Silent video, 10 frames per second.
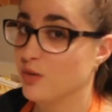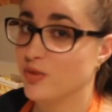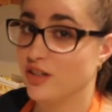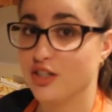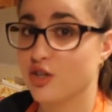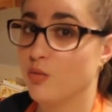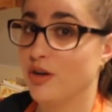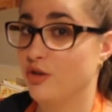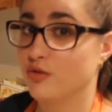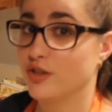really don't
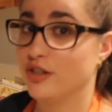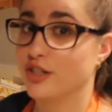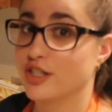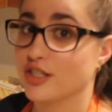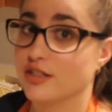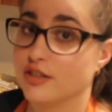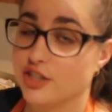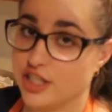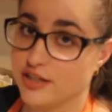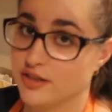want overcooked
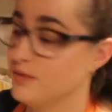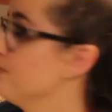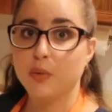shells.